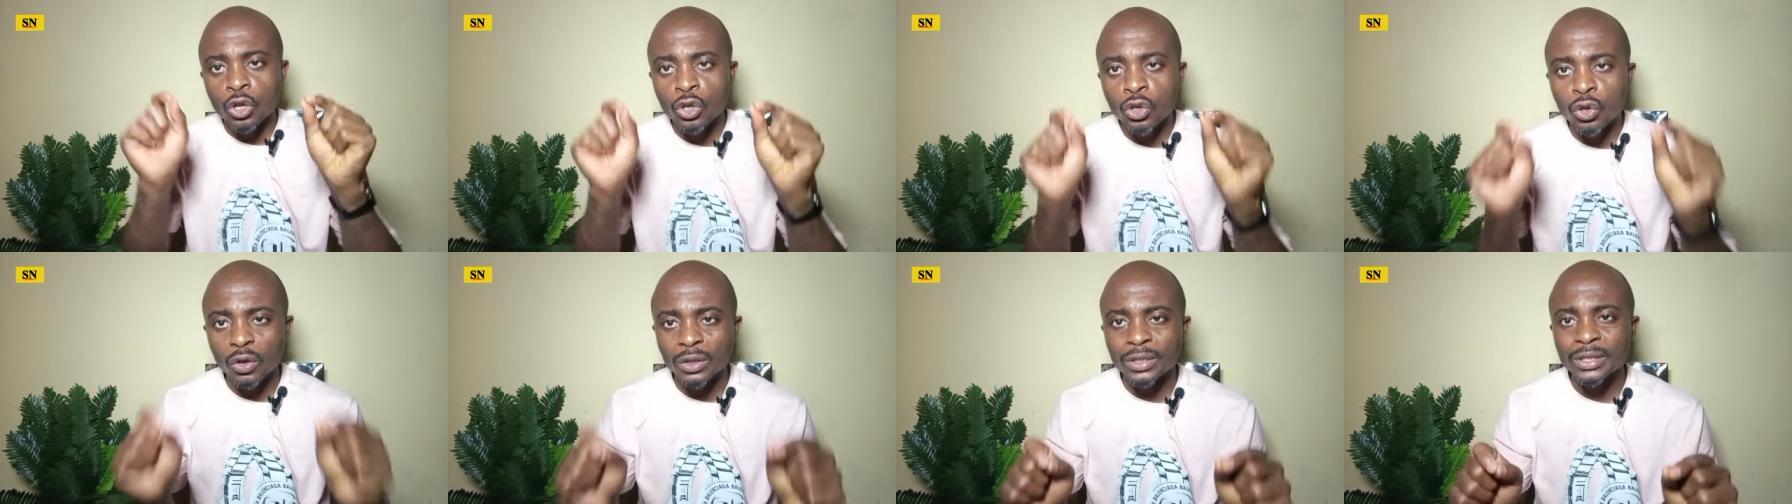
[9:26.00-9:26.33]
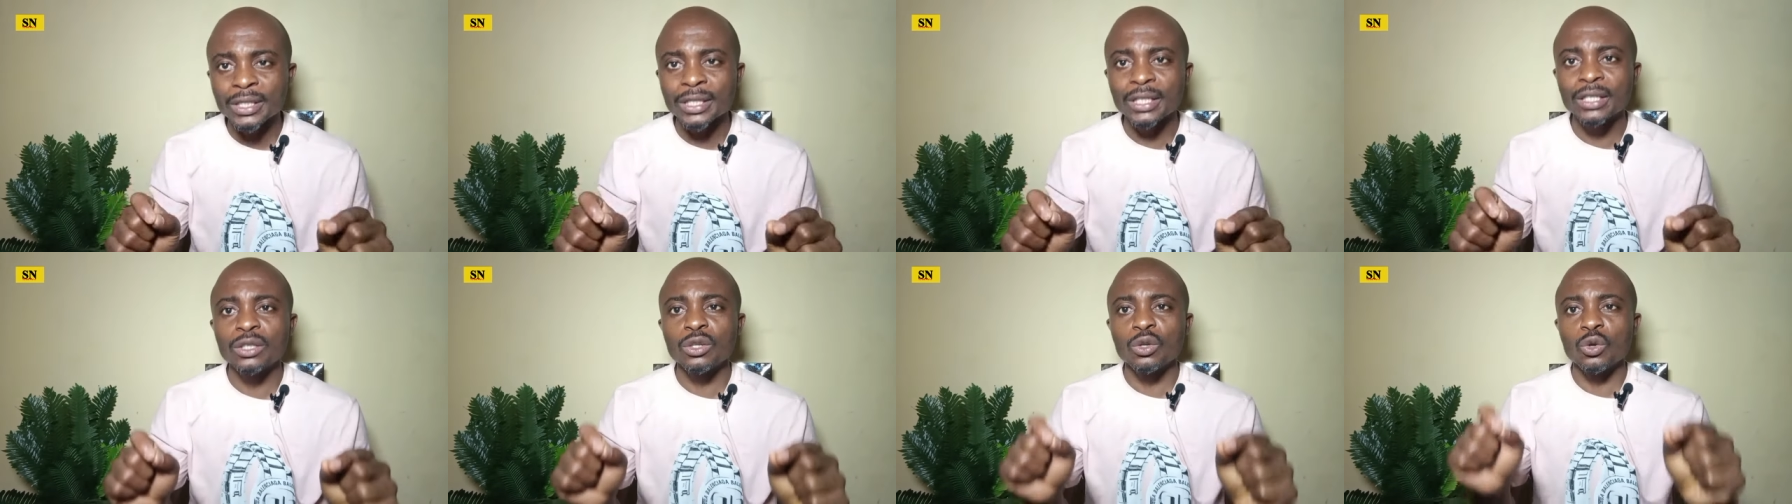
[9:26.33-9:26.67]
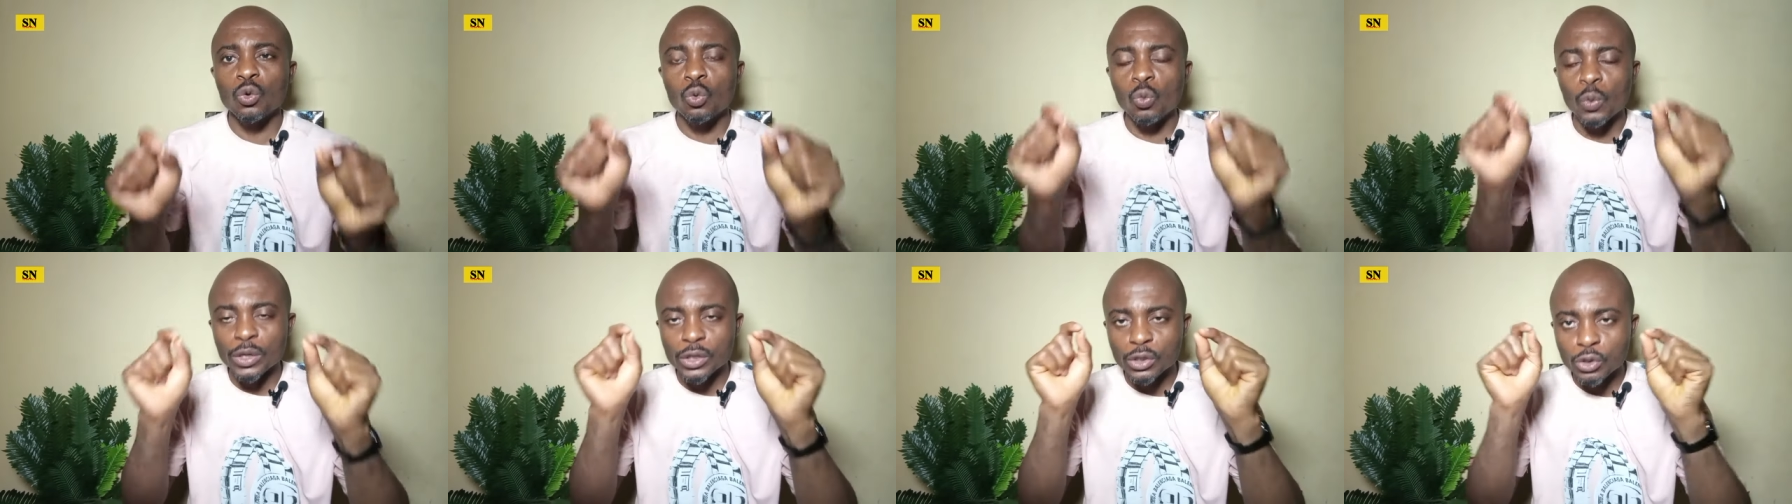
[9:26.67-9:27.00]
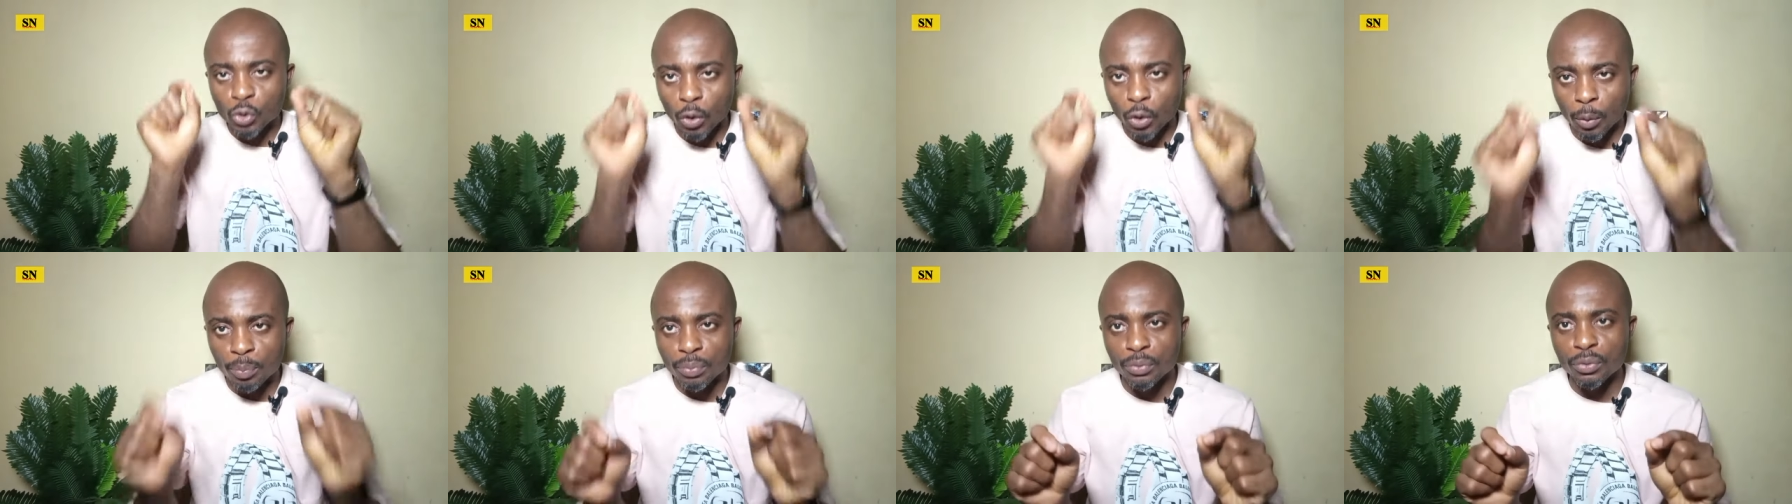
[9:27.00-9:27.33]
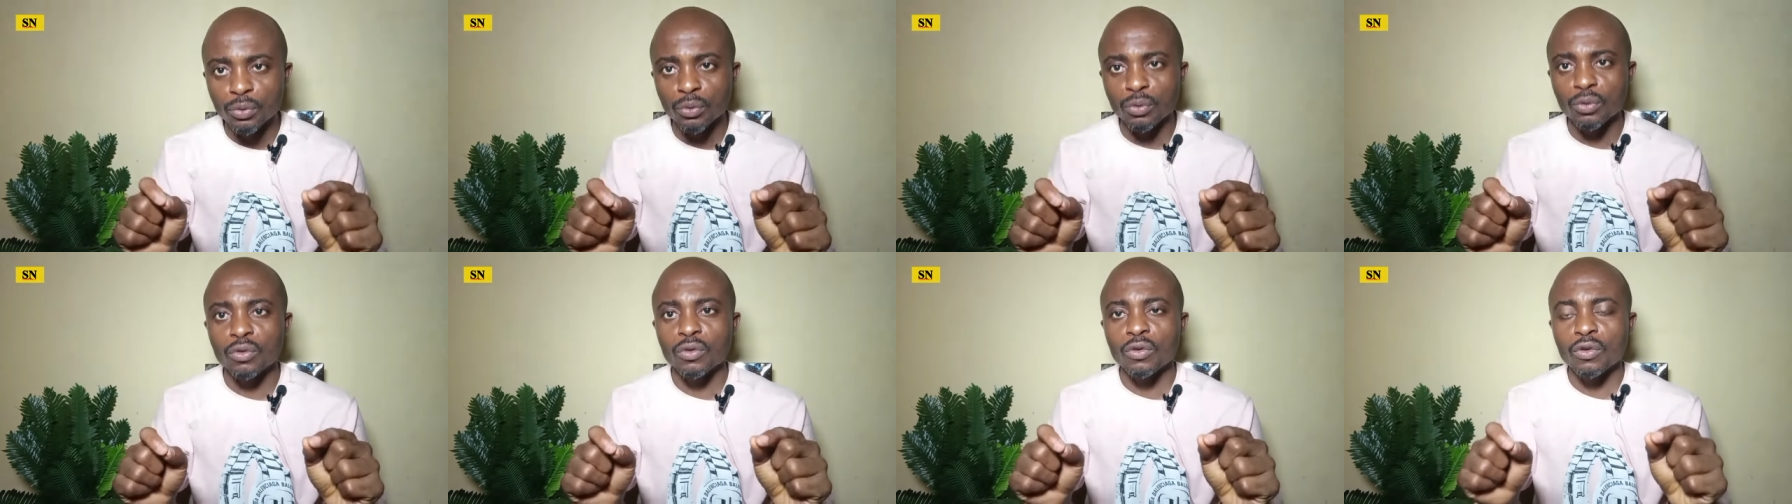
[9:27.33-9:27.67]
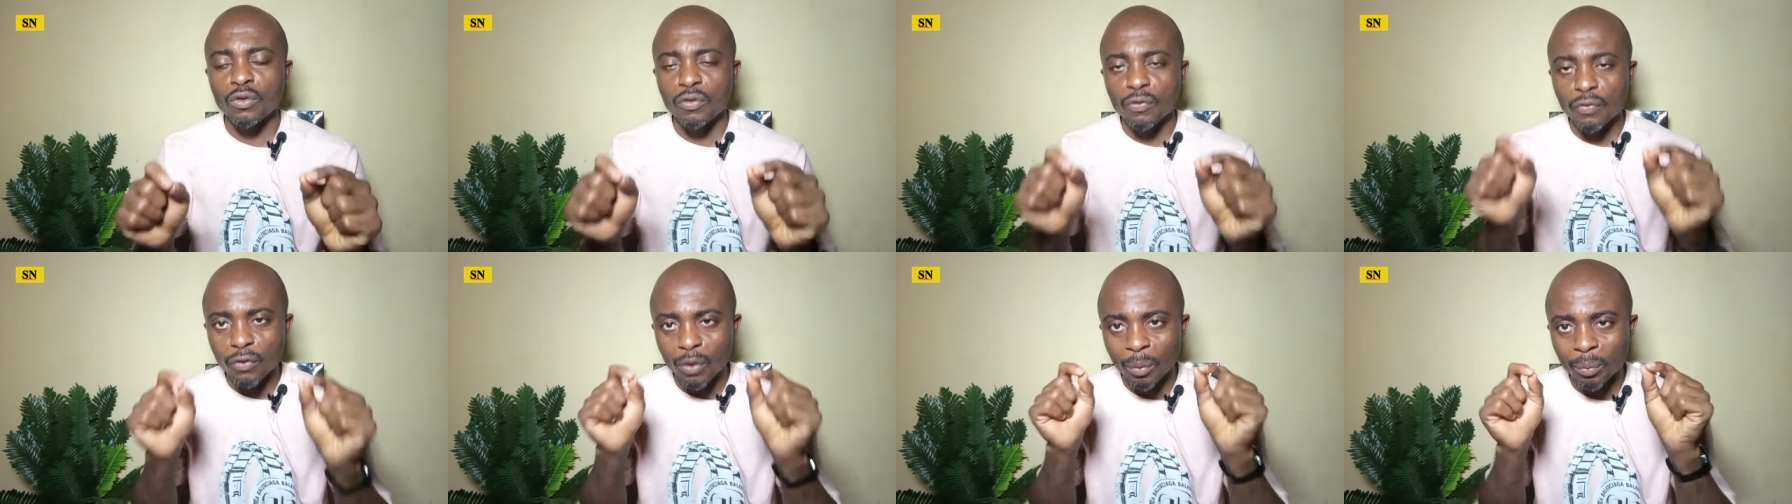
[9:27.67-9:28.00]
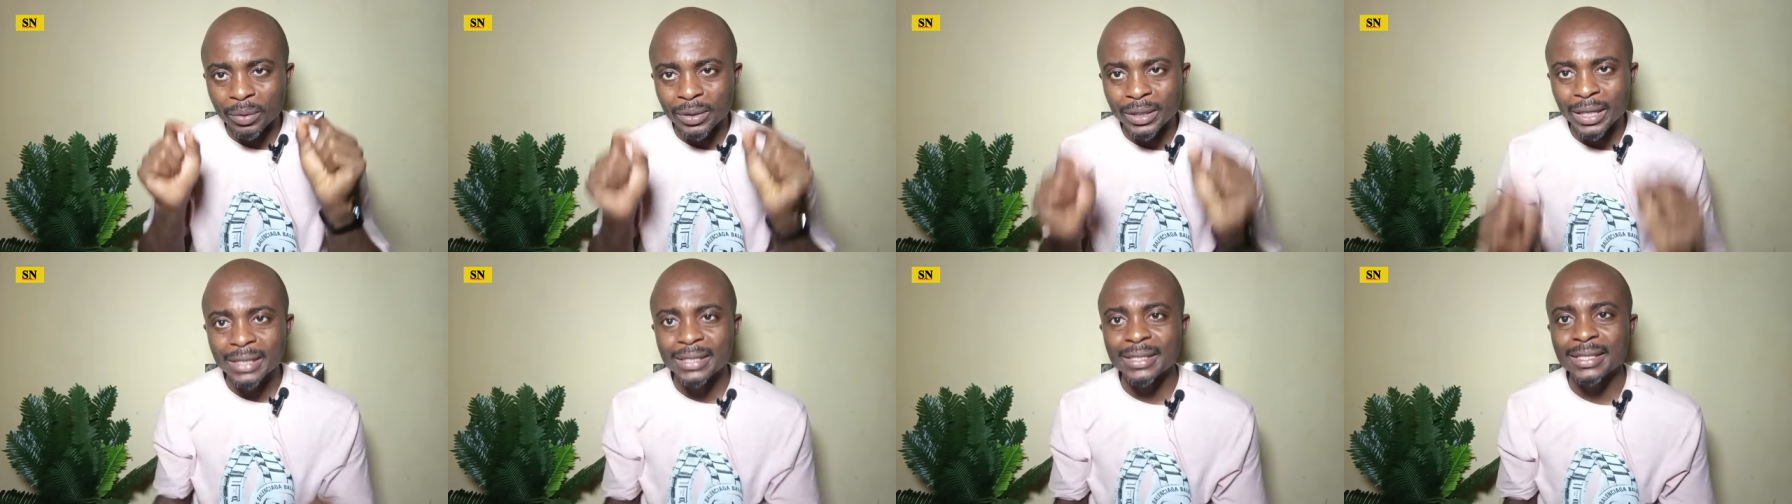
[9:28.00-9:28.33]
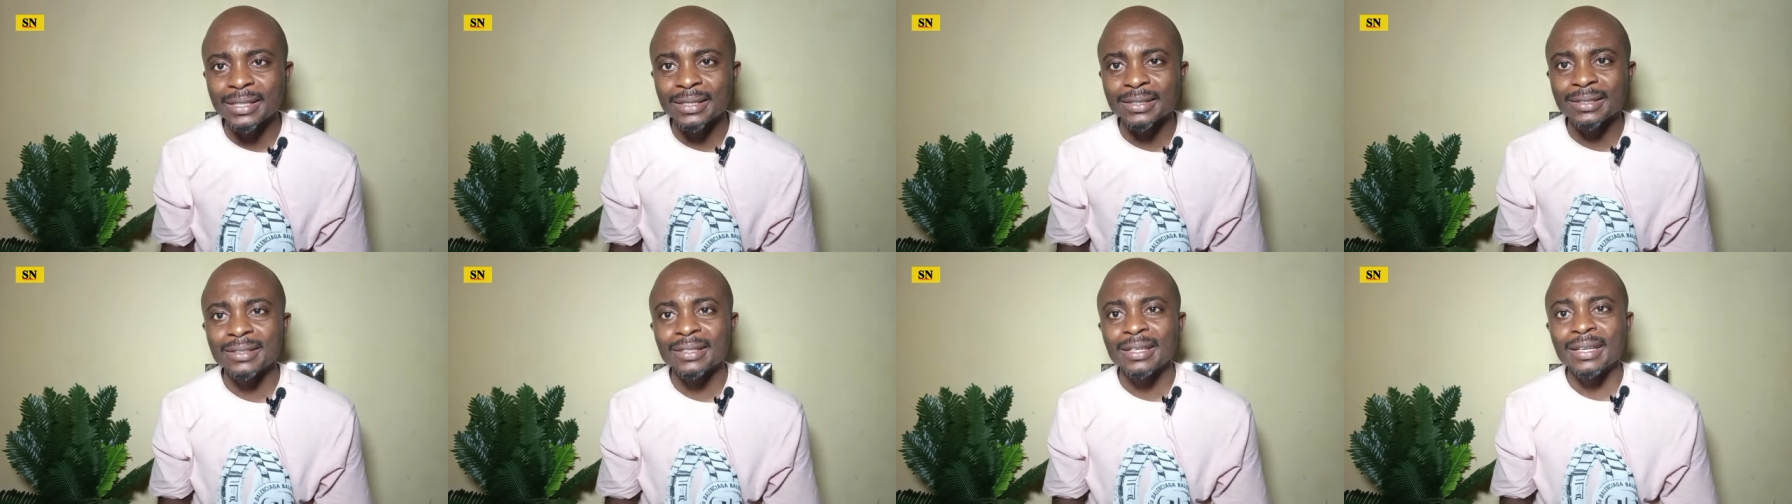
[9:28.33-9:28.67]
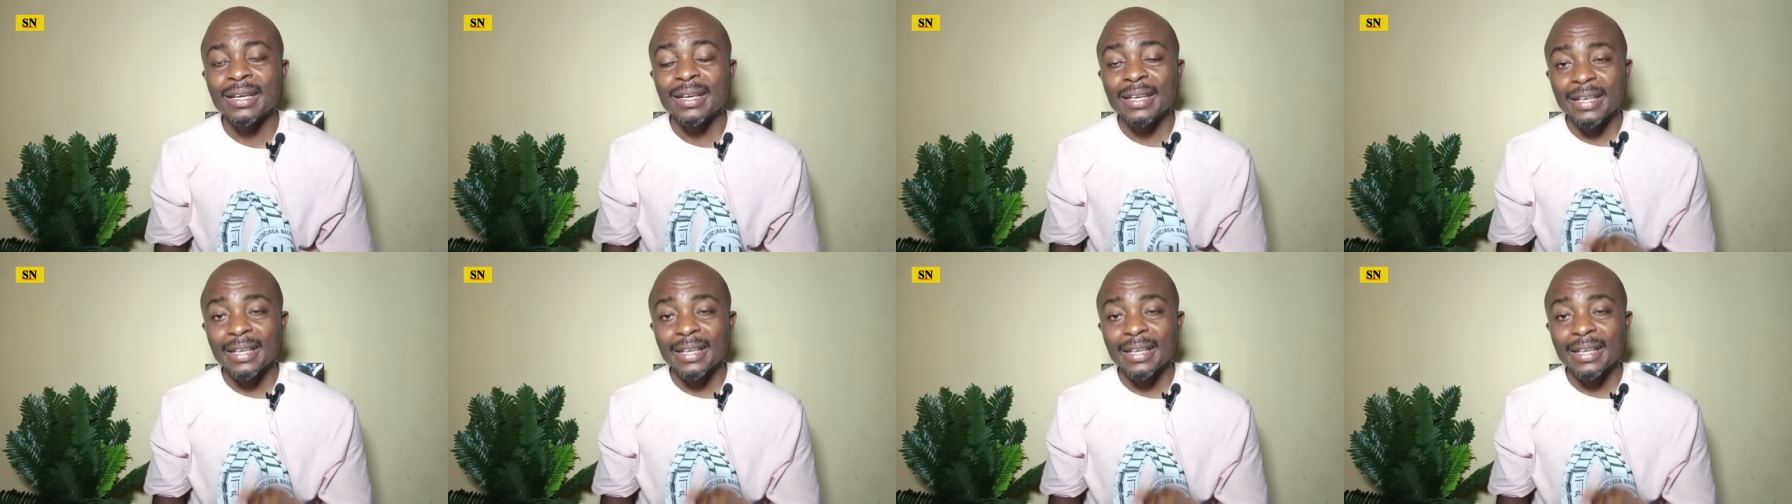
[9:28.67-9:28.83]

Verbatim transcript: nothing will stop you from getting